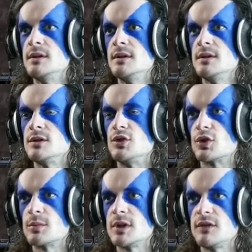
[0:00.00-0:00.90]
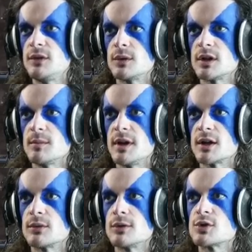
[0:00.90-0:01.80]
Normally, if you were going to make a
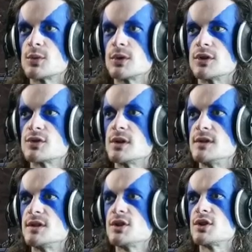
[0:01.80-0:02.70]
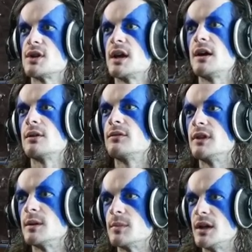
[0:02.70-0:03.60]
roach warren to transition out of
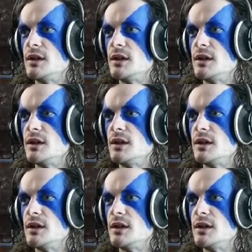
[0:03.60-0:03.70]
Ling Bane,